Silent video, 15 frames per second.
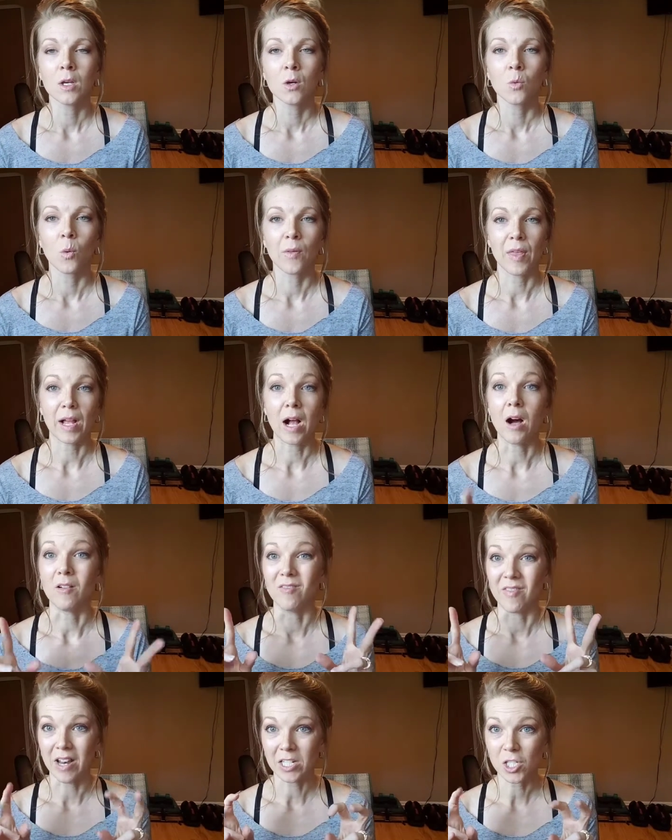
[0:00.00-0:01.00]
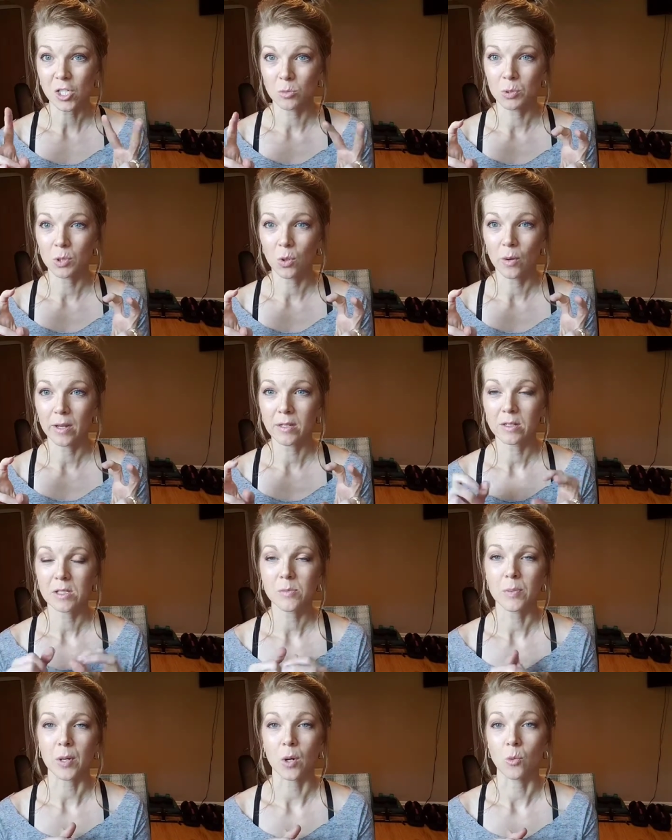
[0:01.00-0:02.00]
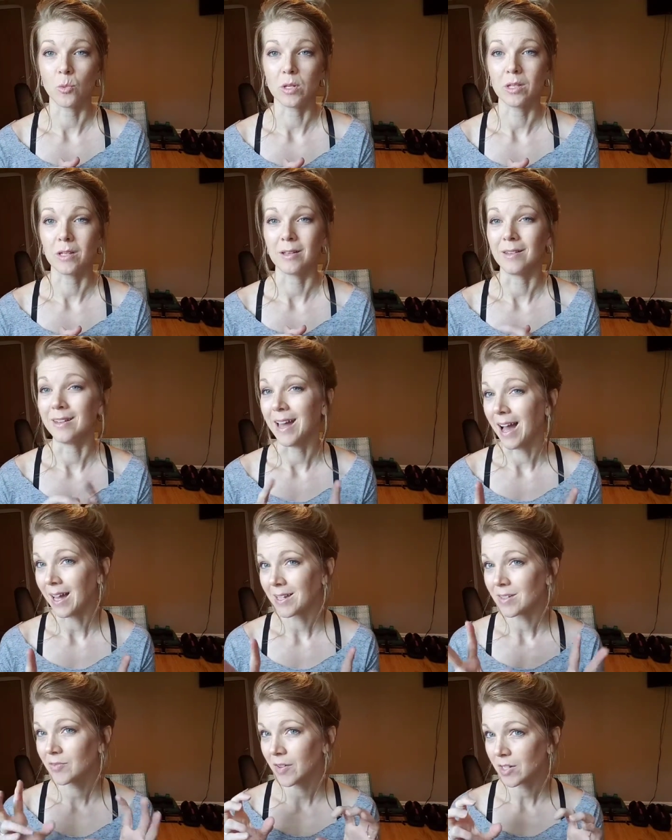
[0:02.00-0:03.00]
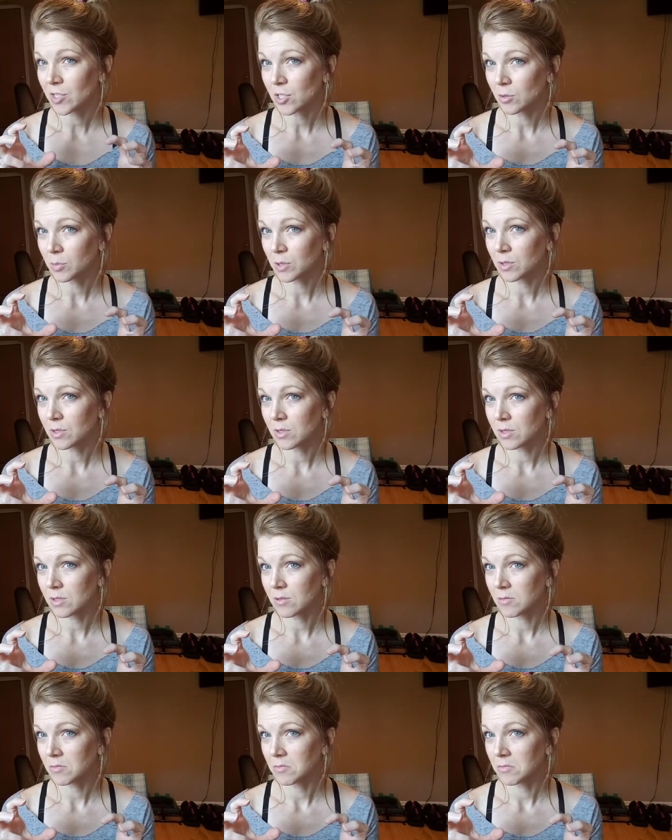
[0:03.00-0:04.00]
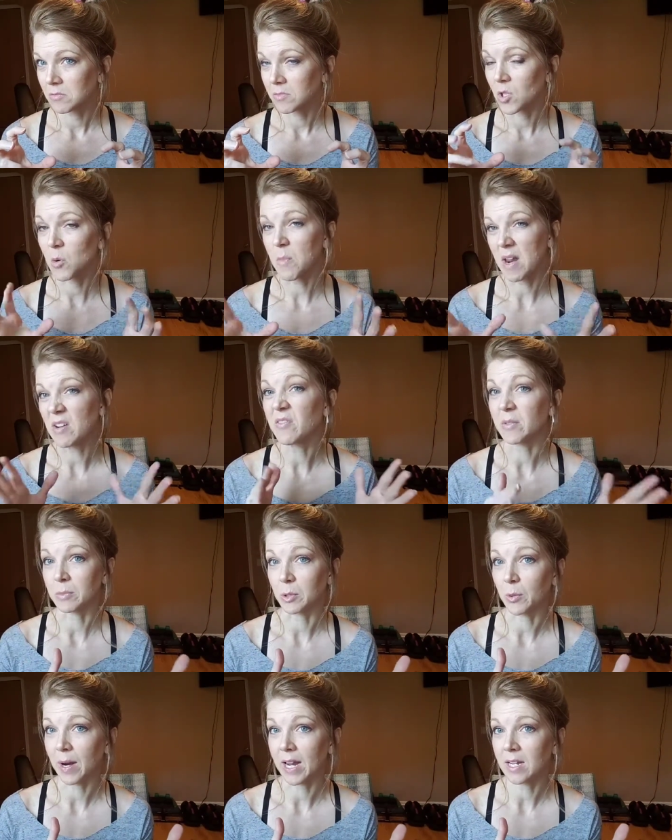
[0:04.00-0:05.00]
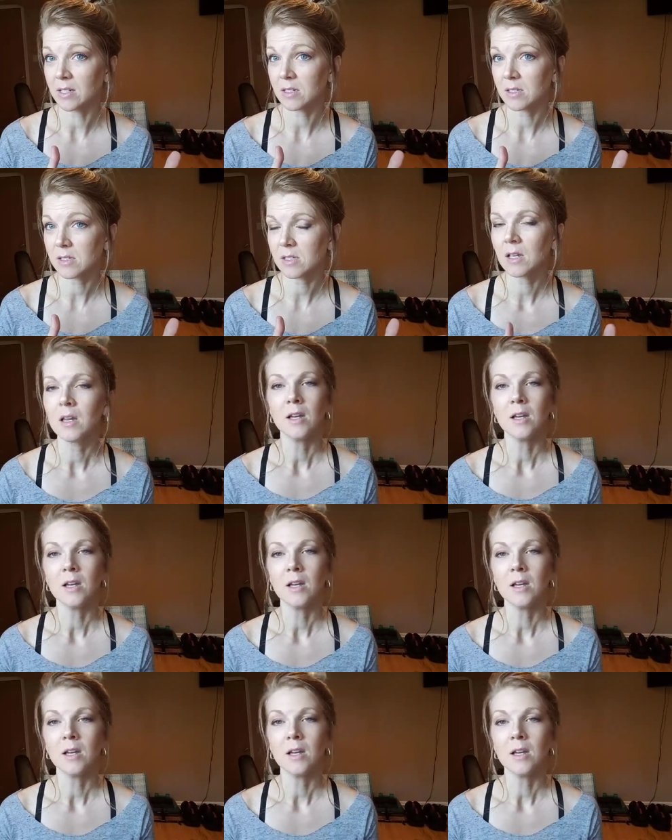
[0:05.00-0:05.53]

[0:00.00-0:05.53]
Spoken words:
what they call vegetable oils, but are really not vegetables. They're made from grains.